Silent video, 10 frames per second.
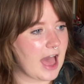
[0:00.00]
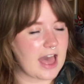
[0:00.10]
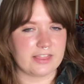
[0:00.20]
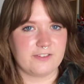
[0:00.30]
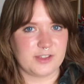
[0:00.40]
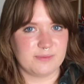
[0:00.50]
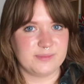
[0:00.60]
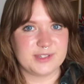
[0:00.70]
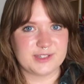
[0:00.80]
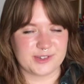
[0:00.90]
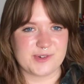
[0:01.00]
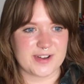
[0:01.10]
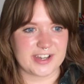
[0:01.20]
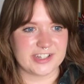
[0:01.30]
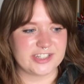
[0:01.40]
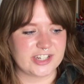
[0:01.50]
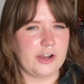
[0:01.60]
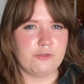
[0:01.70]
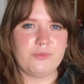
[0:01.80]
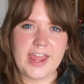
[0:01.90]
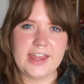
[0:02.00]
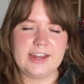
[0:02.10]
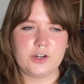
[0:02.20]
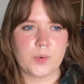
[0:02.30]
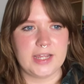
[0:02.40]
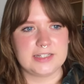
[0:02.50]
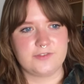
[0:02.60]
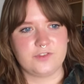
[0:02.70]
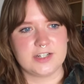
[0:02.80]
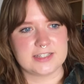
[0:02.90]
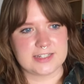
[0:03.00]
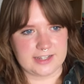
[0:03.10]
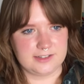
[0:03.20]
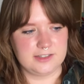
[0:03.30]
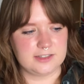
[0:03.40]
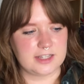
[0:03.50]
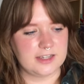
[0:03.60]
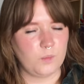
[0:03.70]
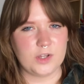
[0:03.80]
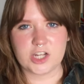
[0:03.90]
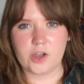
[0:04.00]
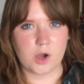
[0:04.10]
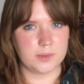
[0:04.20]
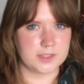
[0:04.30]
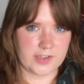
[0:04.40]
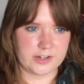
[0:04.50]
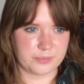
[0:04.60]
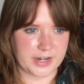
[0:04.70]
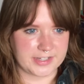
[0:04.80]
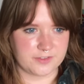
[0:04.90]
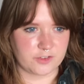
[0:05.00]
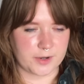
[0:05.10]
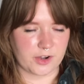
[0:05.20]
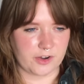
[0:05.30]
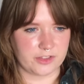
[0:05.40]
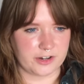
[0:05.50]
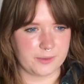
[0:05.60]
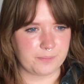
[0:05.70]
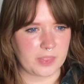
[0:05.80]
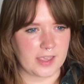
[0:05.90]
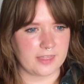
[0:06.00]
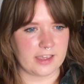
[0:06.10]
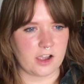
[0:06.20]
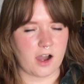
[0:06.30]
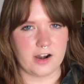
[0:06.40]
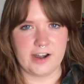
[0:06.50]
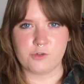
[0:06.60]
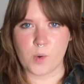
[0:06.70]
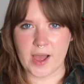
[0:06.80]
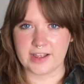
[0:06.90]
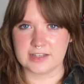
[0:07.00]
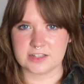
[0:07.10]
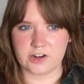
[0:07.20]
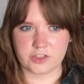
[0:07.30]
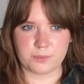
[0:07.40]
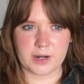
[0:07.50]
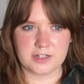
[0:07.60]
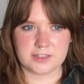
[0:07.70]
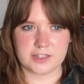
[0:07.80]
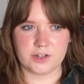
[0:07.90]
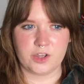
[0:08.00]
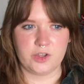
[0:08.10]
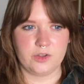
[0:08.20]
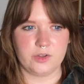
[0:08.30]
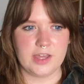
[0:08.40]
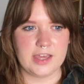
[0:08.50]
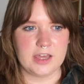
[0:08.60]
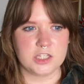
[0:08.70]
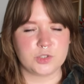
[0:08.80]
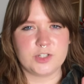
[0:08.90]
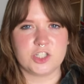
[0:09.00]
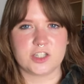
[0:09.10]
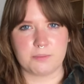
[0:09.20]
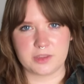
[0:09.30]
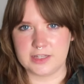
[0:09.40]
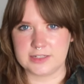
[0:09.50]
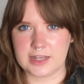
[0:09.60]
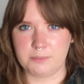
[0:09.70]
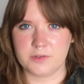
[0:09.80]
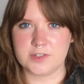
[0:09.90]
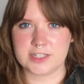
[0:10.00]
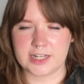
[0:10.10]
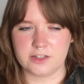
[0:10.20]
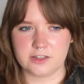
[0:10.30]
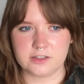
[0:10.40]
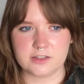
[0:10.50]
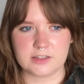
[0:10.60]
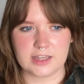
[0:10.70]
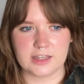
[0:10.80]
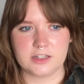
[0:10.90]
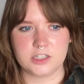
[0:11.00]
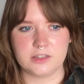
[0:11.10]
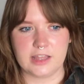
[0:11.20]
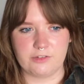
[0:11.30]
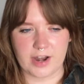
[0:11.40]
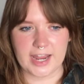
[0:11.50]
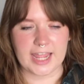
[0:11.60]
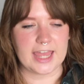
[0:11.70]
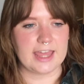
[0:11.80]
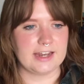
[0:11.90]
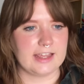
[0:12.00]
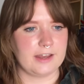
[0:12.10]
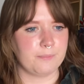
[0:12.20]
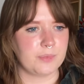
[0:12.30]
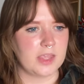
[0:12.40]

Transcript: I love them so much. They're written in quite different styles, which I always find impressive from an author. I think R.F. Kuang is another person who switches up the type of style that they write in, and